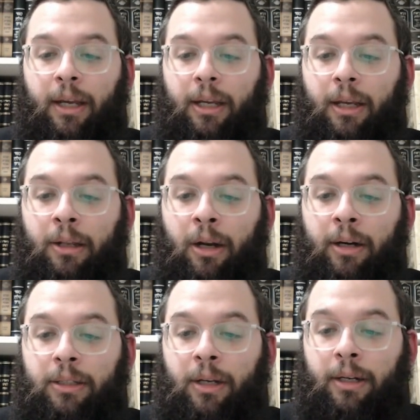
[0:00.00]
and
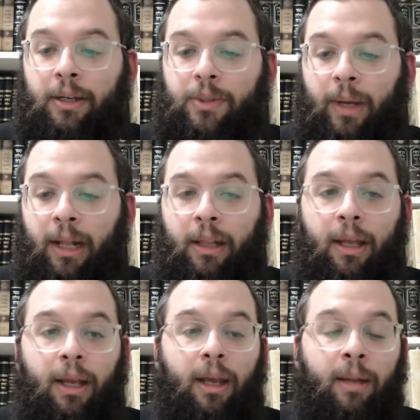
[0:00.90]
Eretz HaTorah as well,
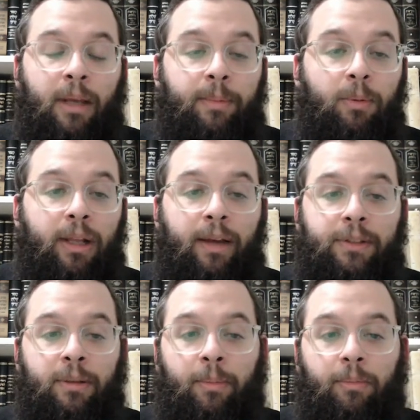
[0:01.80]
and maybe we'll have
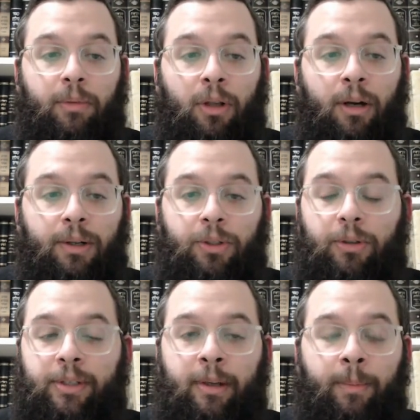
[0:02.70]
some
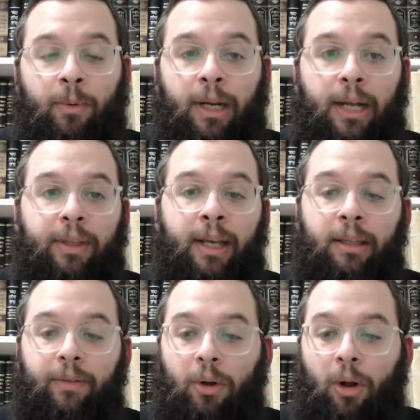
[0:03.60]
larger summary at the
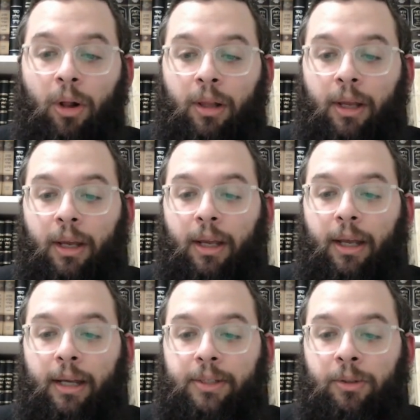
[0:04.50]
end of it all.
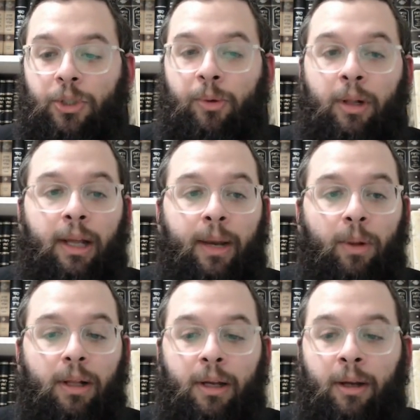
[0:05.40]
As usual, I
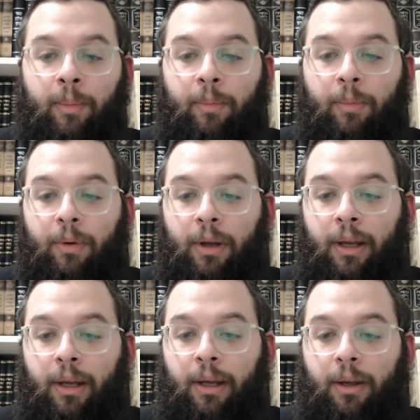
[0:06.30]
welcome
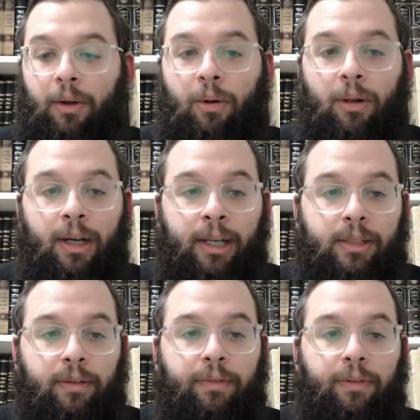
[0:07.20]
all
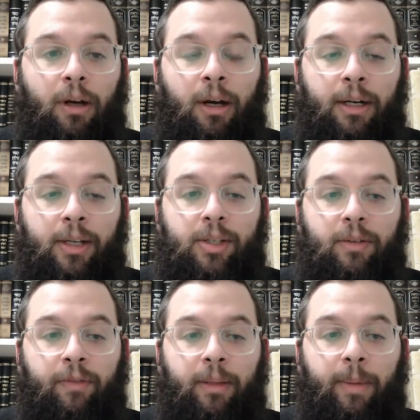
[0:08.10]
kinds of ha'aras,
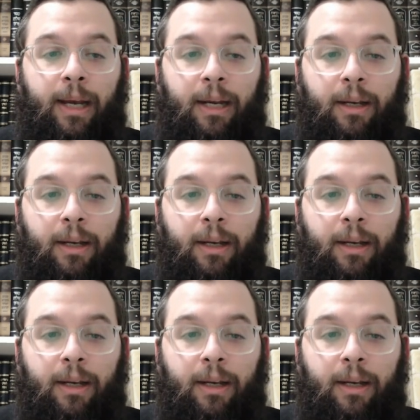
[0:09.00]
feedback,